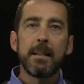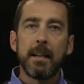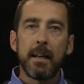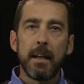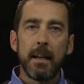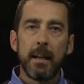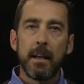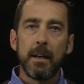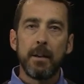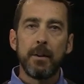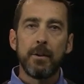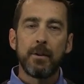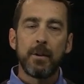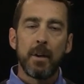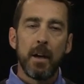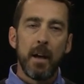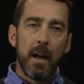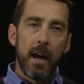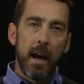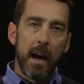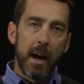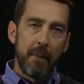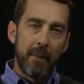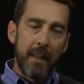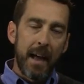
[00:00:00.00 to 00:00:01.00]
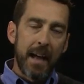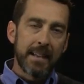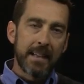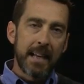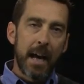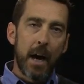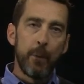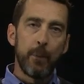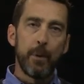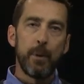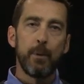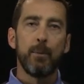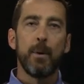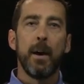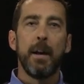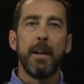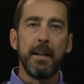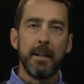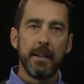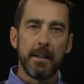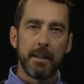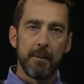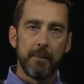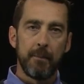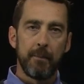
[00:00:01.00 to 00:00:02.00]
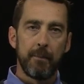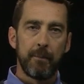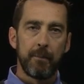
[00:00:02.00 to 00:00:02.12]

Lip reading: it is, and that's how we run it.